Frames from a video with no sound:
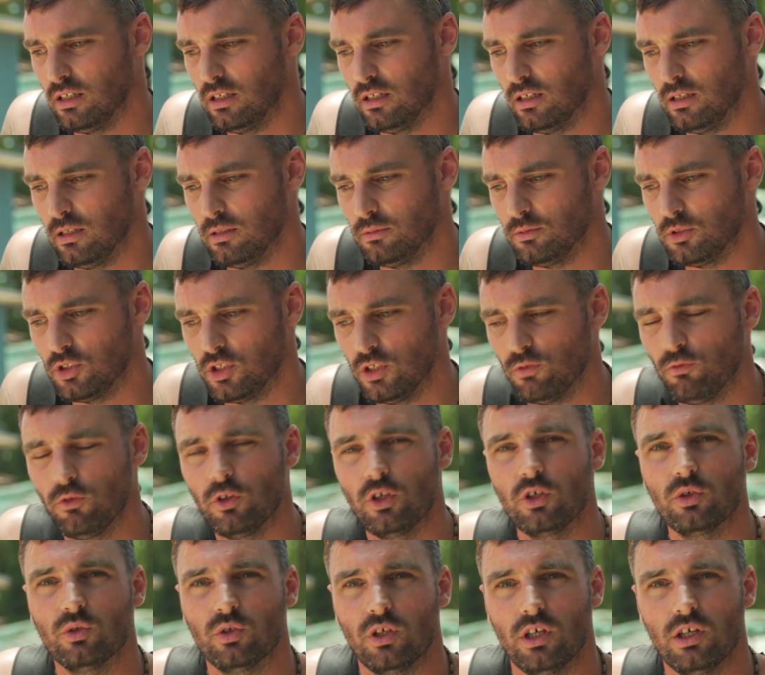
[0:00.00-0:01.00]
uh,
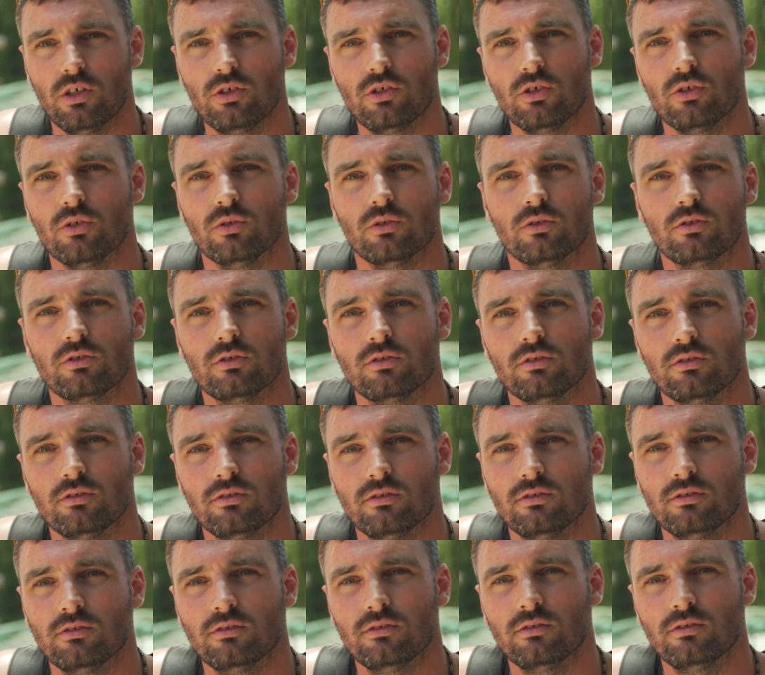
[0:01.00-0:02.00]
difficult issues.
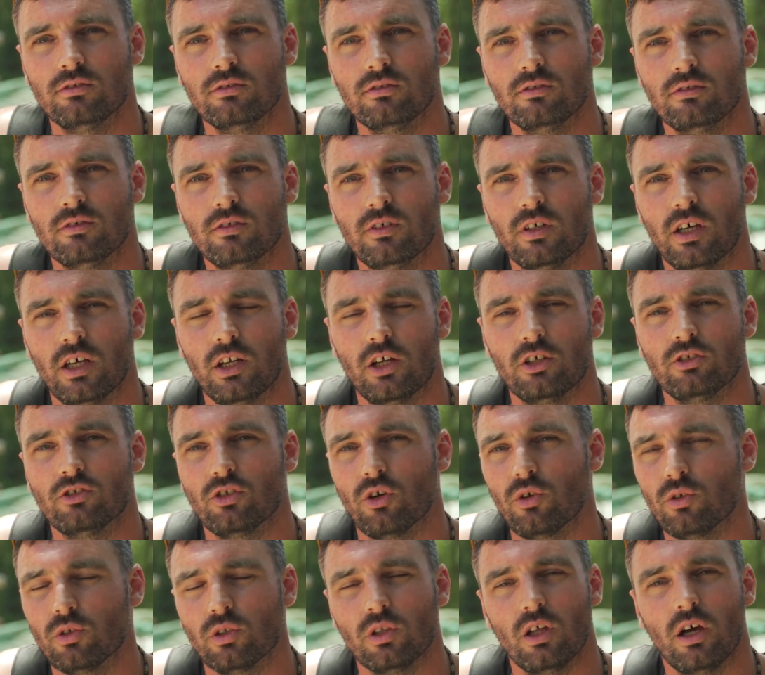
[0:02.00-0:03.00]
And I
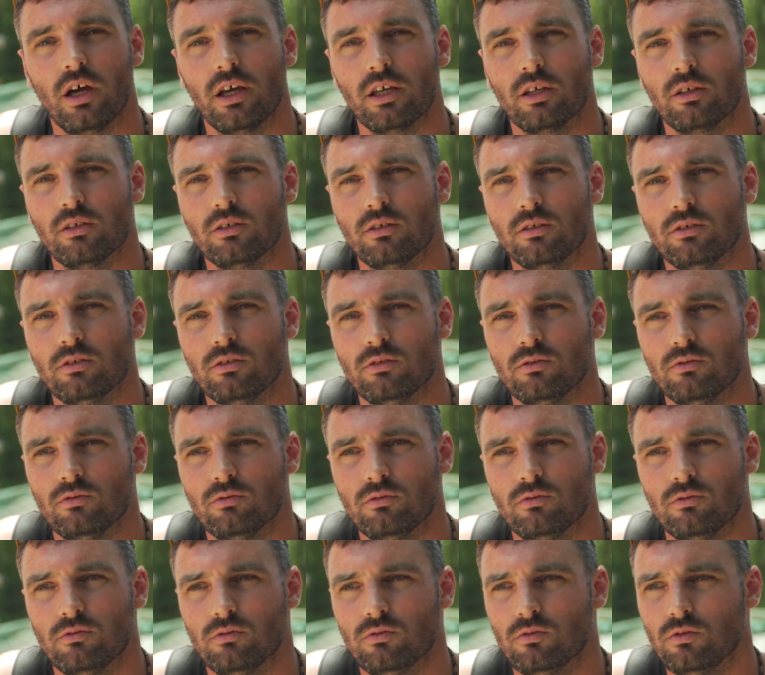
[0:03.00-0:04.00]
don't like
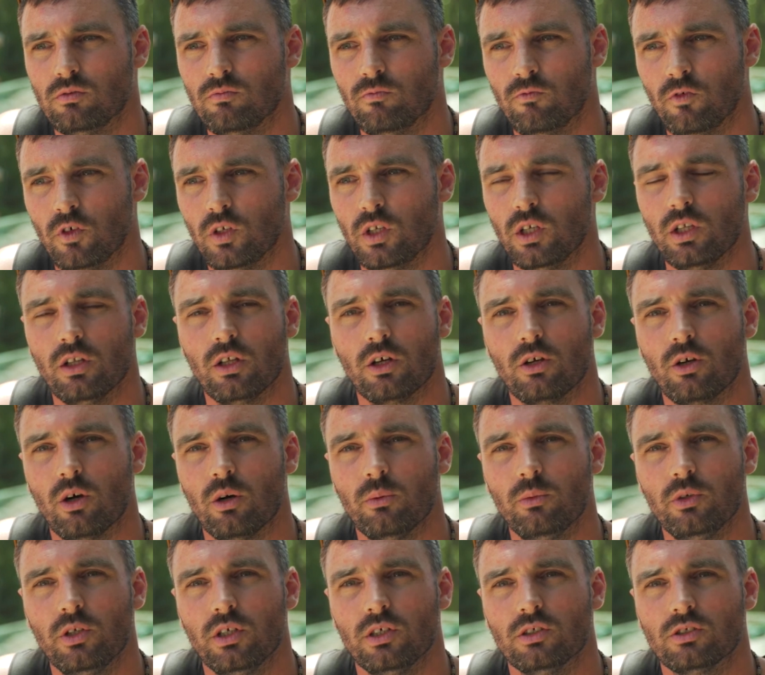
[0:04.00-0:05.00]
vanilla comedy.